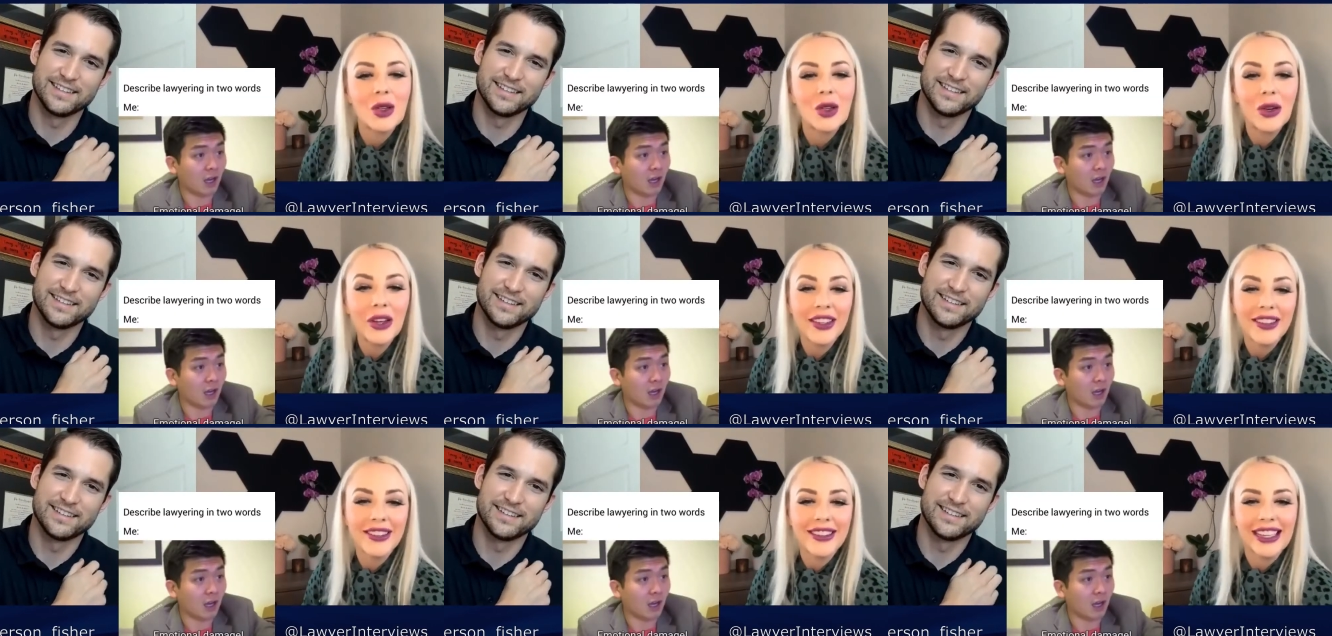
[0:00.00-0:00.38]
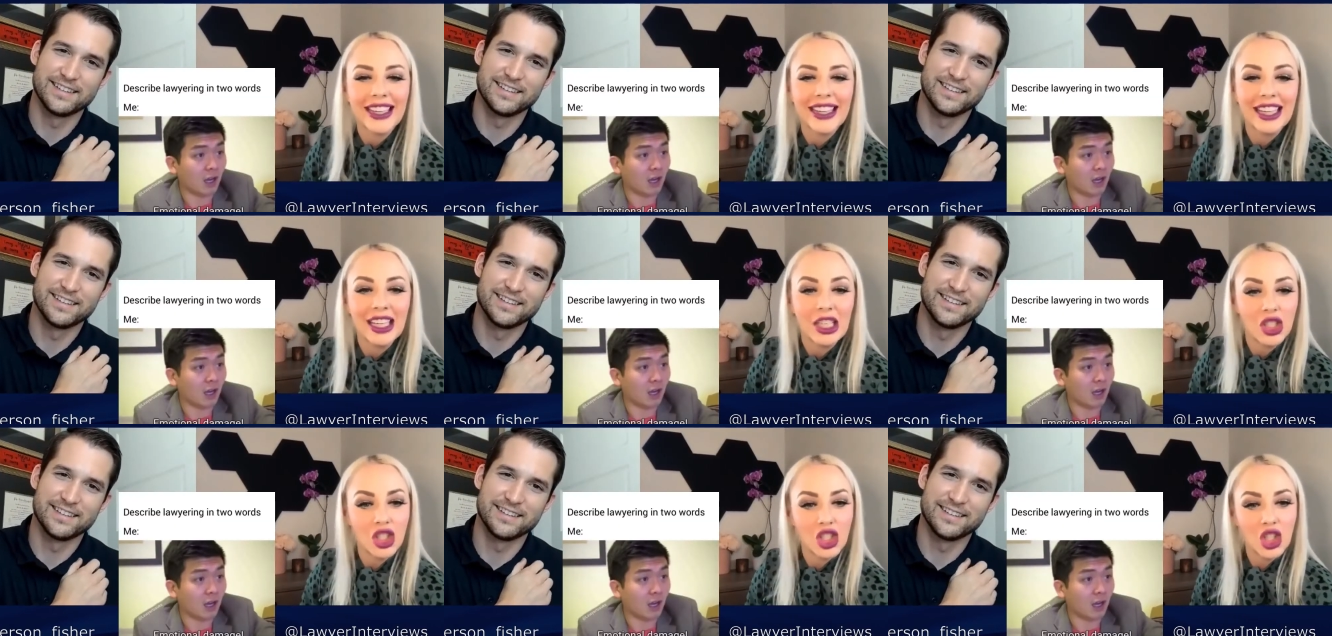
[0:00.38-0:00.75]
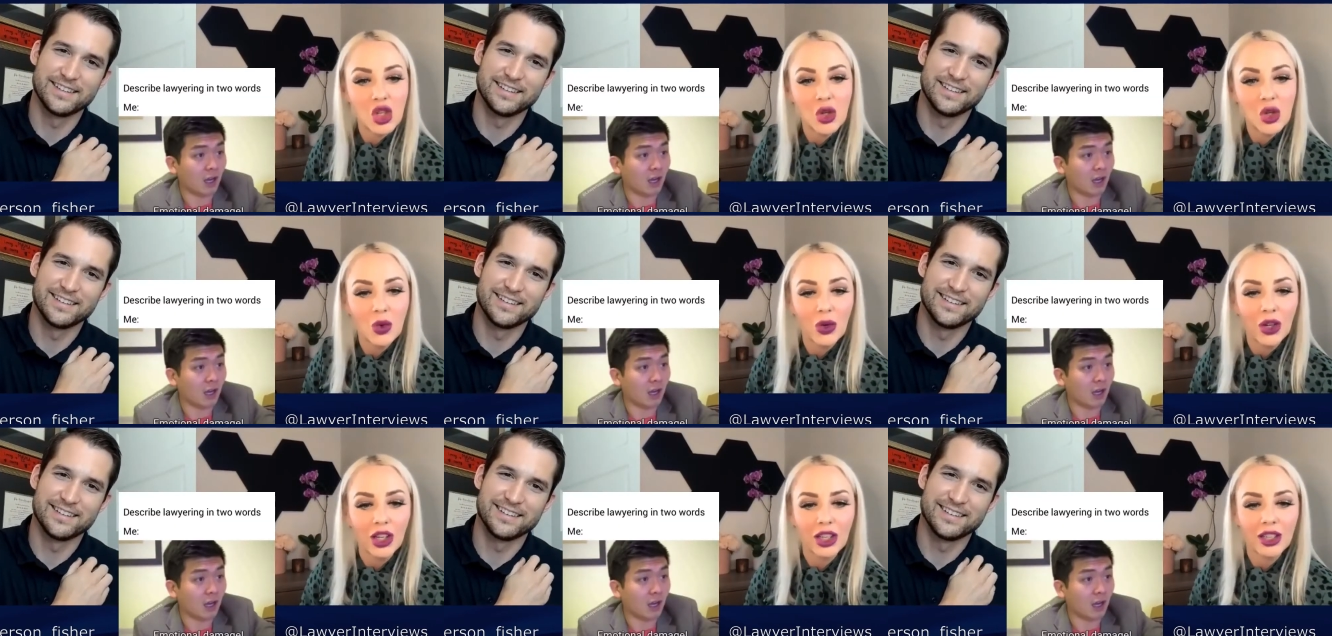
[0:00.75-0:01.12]
Speaker 1: lawyering in two
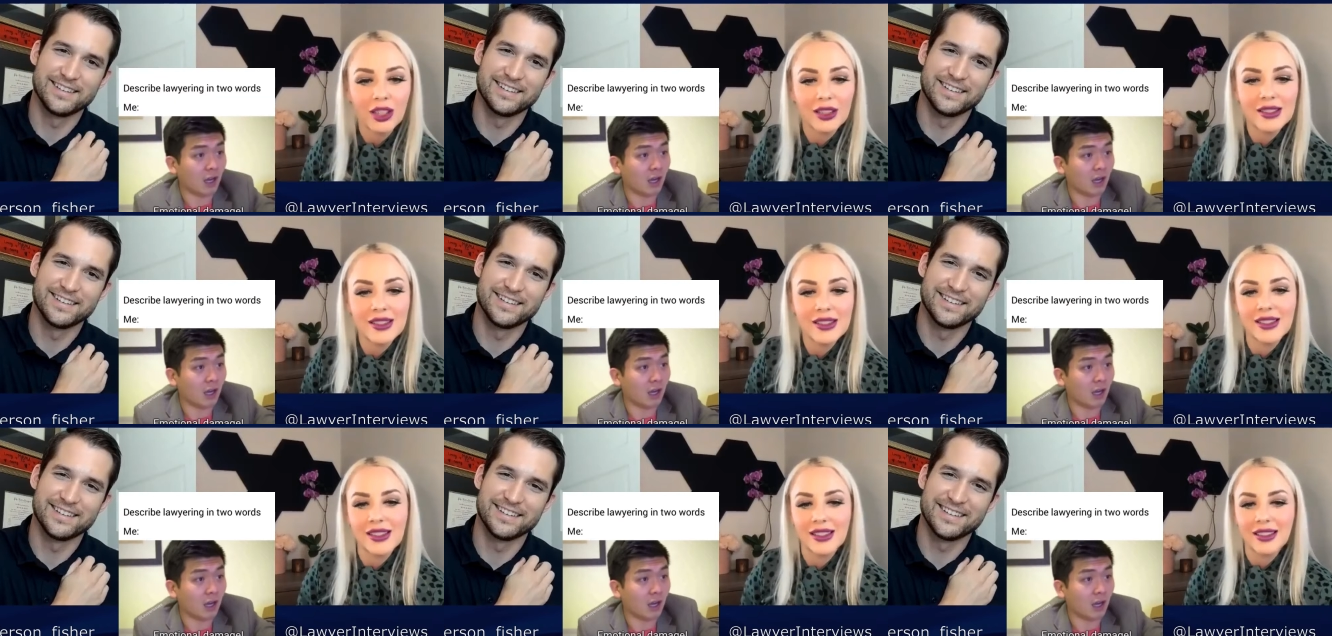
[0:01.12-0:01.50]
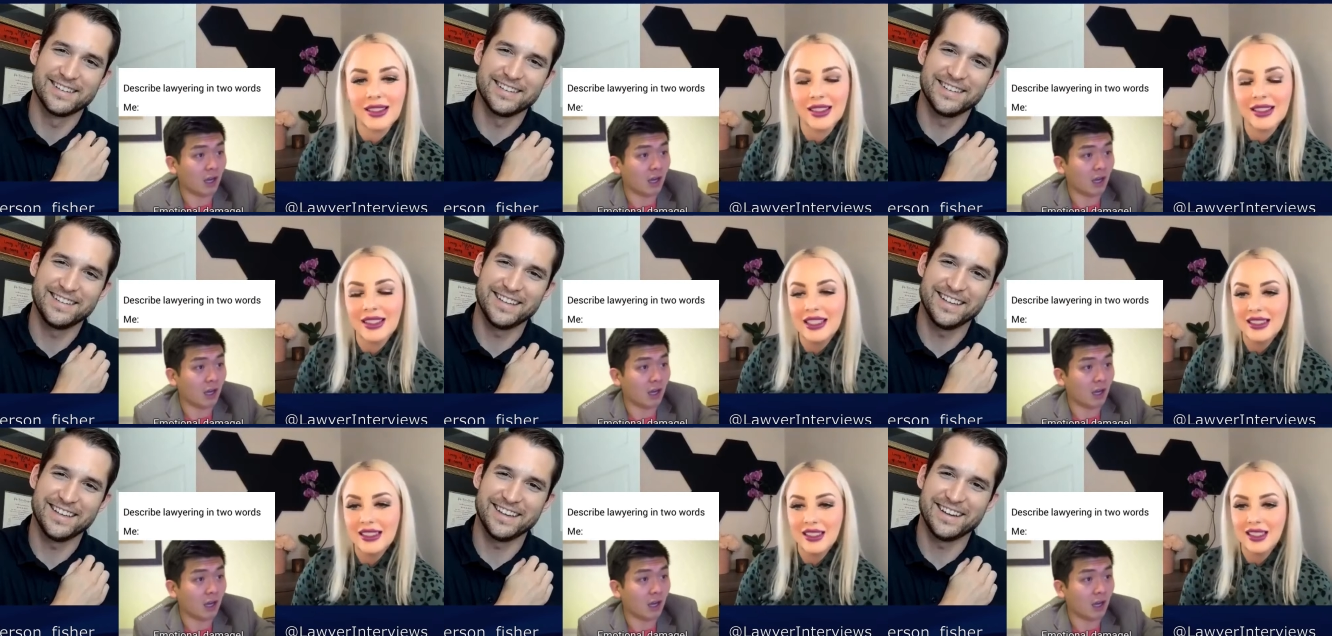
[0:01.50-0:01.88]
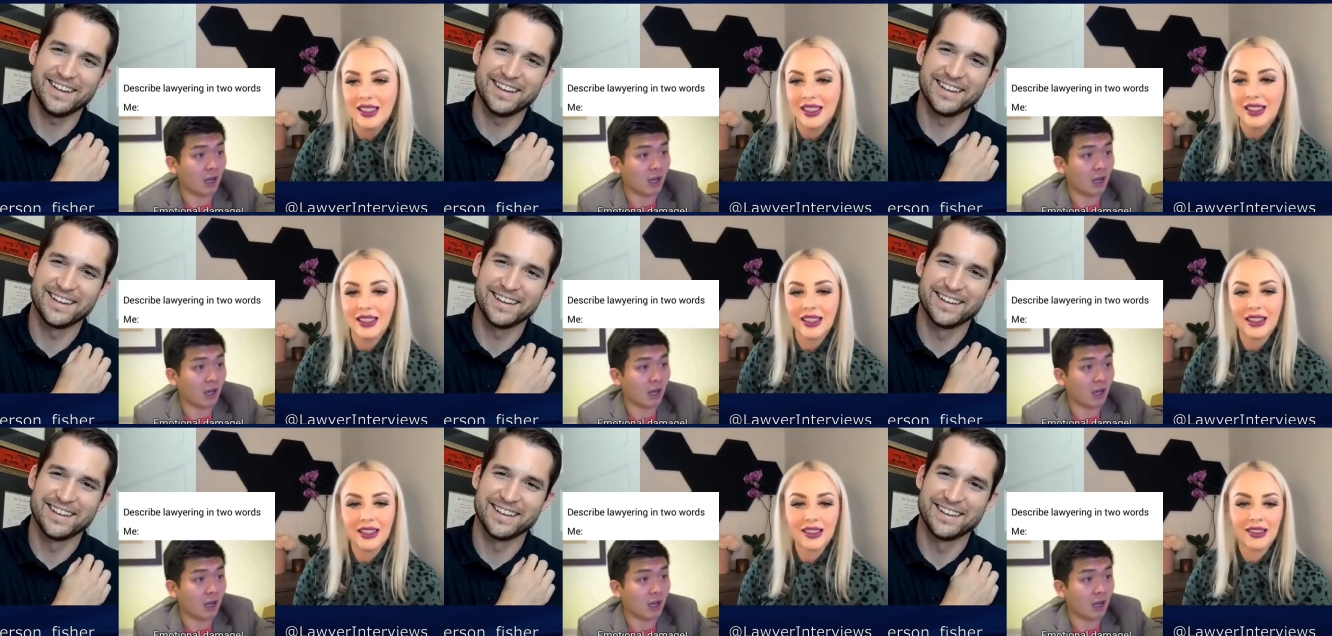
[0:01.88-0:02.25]
words. And then he's yeah.
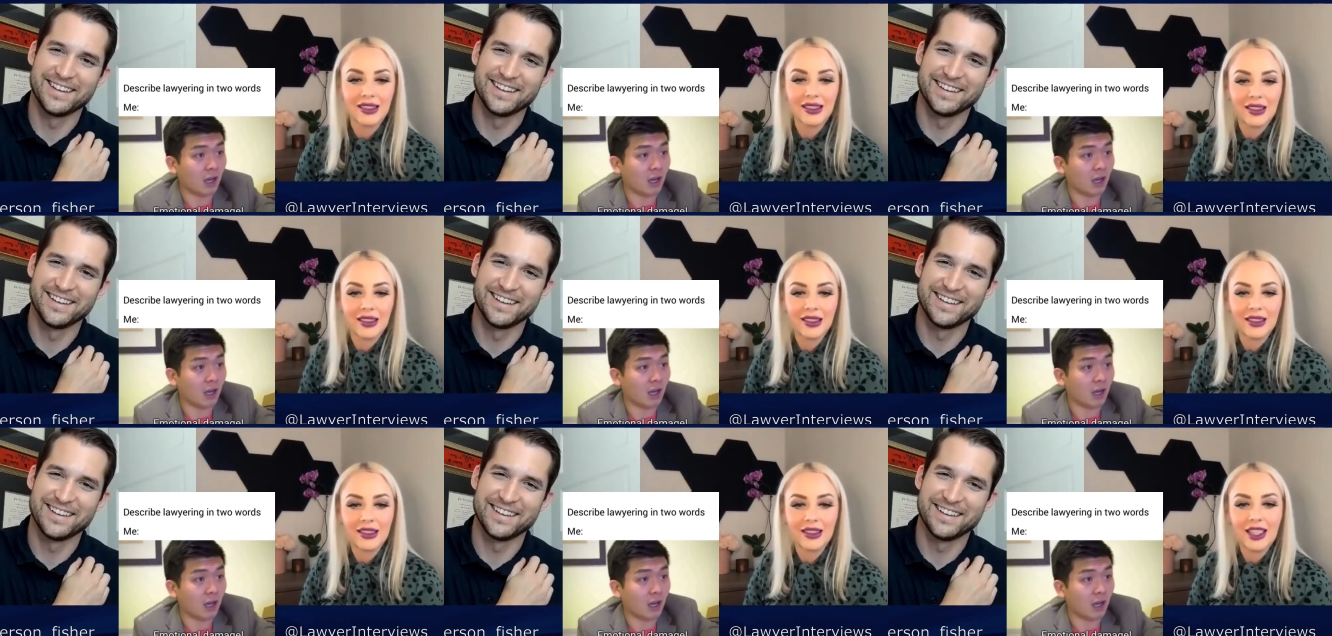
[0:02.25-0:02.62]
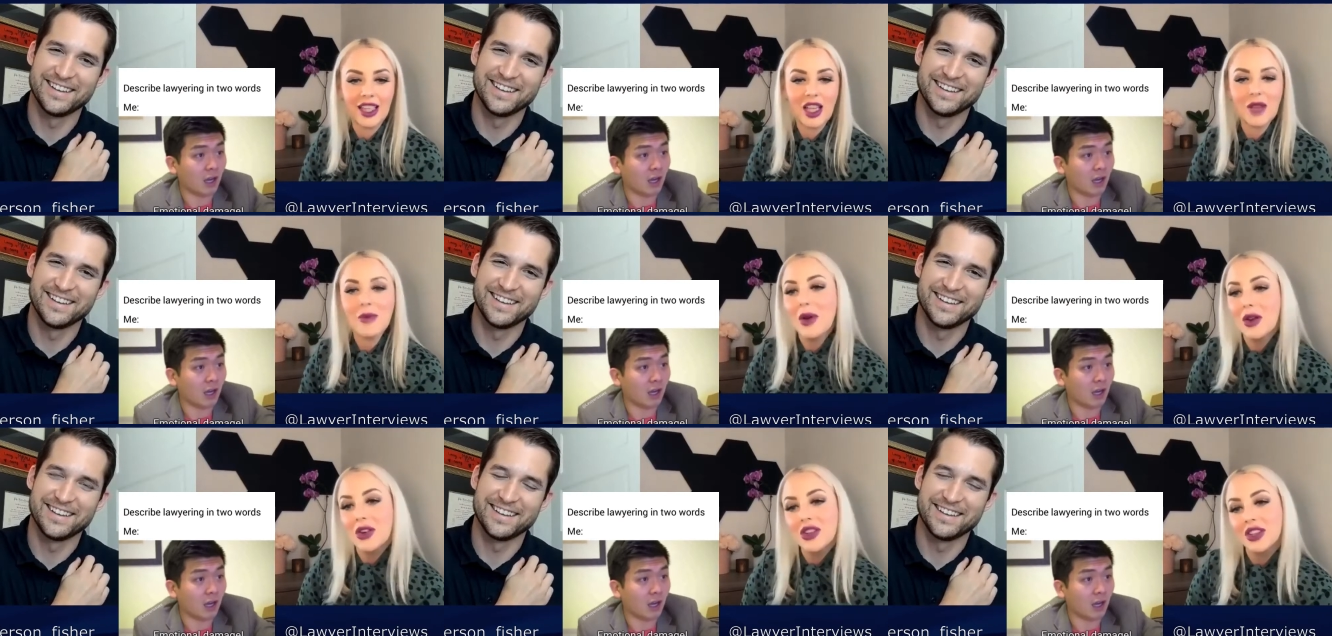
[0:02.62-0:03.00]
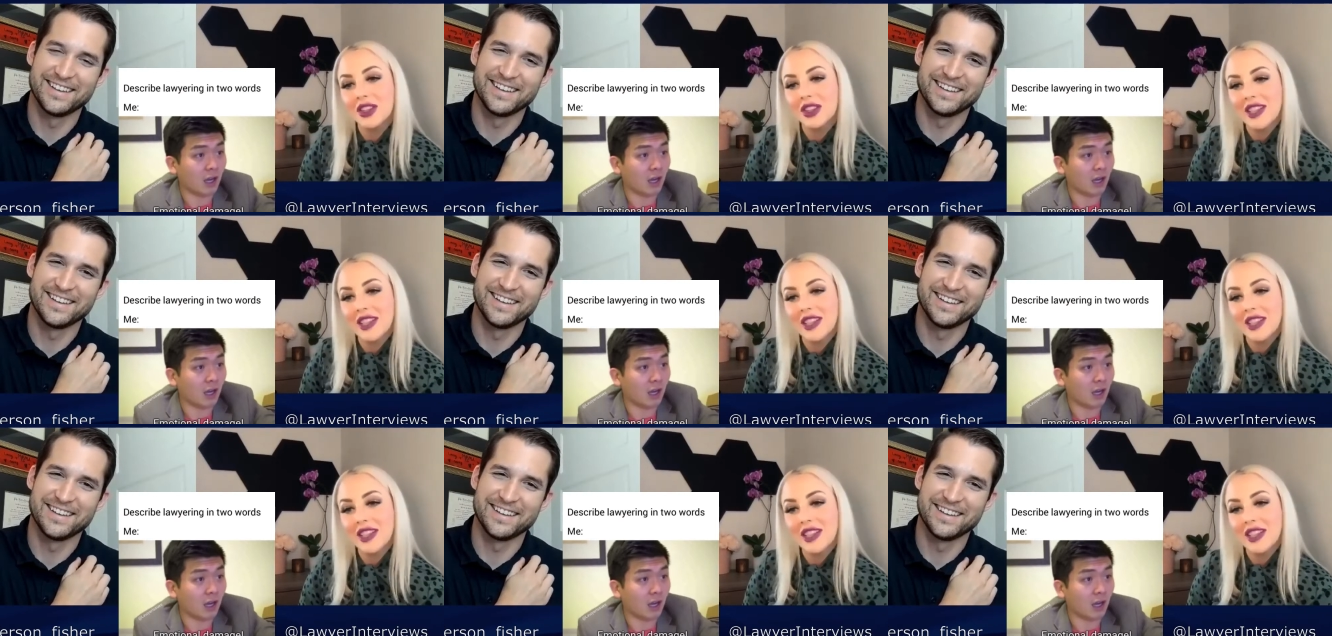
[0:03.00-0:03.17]
like, emotional